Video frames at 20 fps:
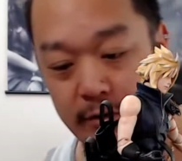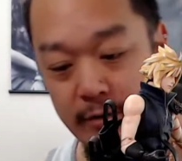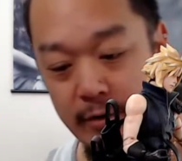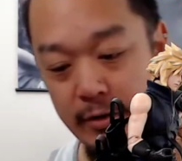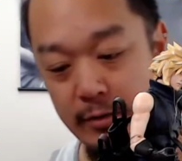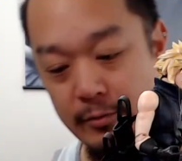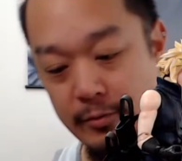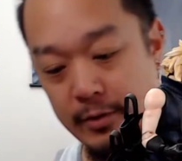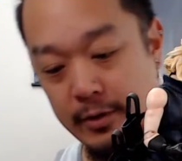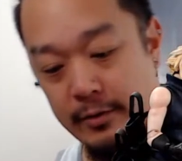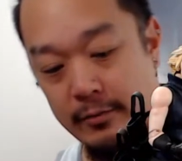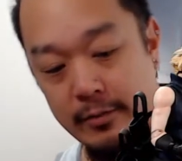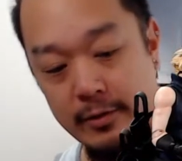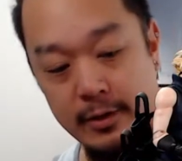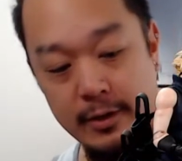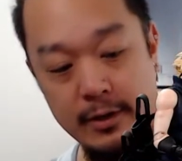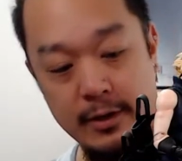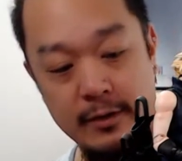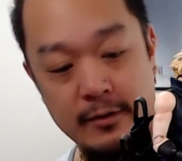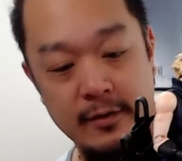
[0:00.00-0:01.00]
are really,
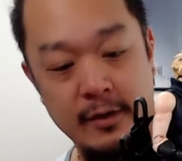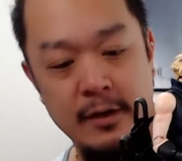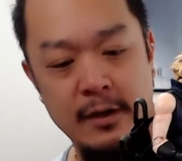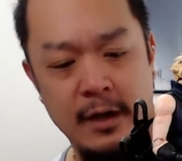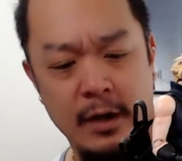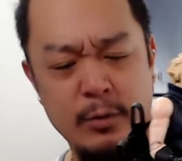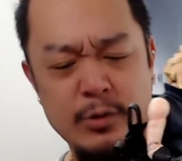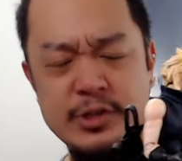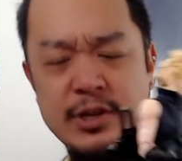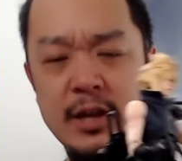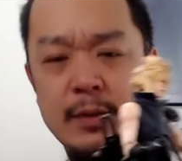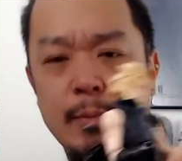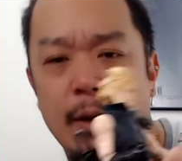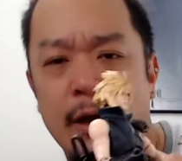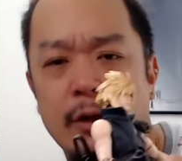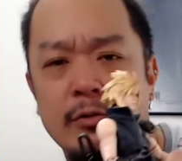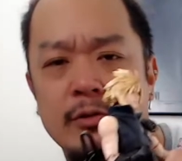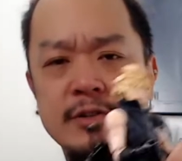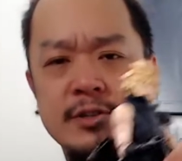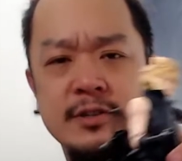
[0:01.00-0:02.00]
really nice. I wish I had
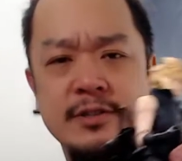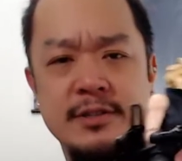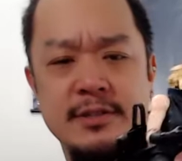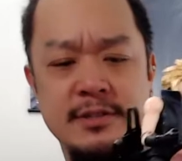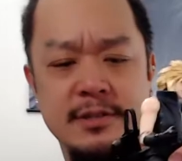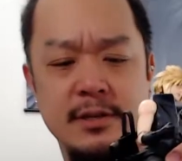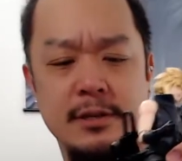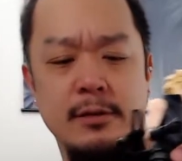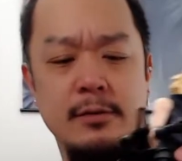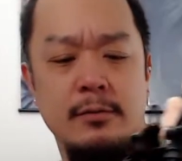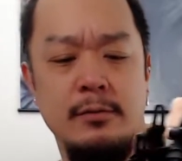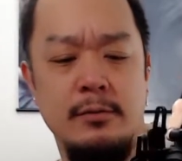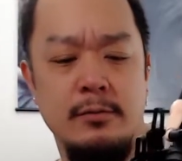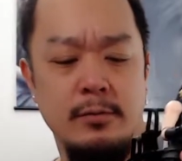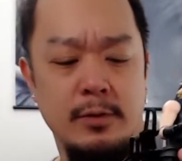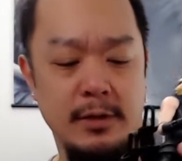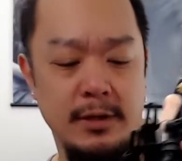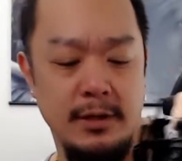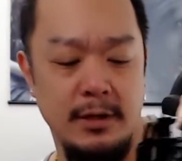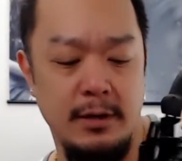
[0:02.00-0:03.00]
batteries just to see
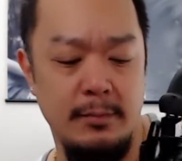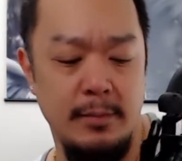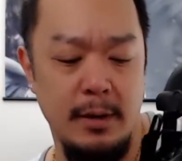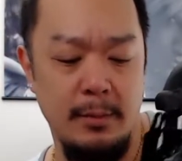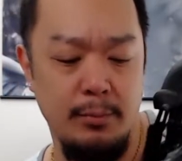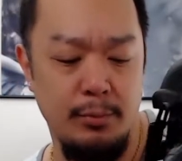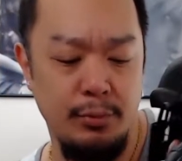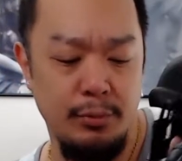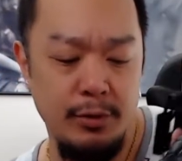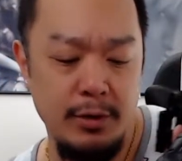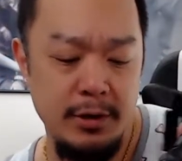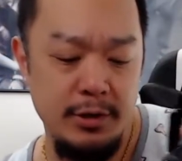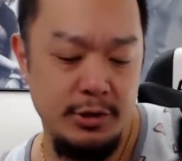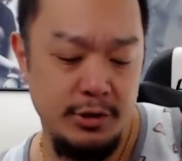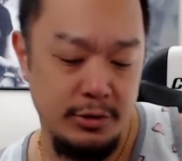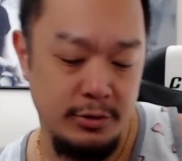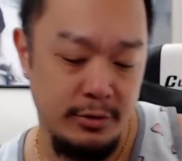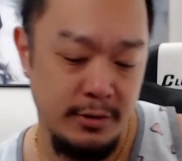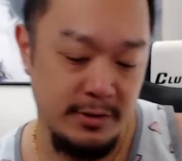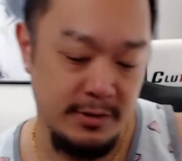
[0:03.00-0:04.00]
what lit up. I'm pretty
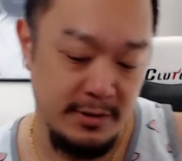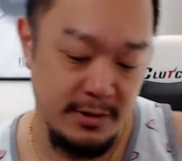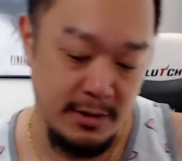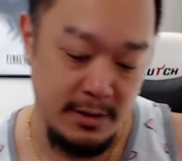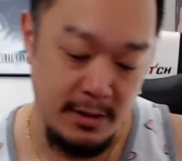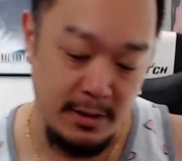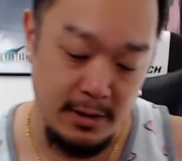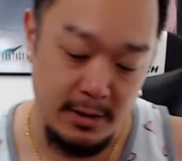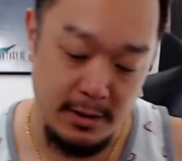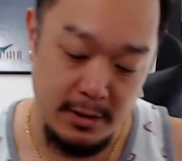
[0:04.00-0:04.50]
sure it's the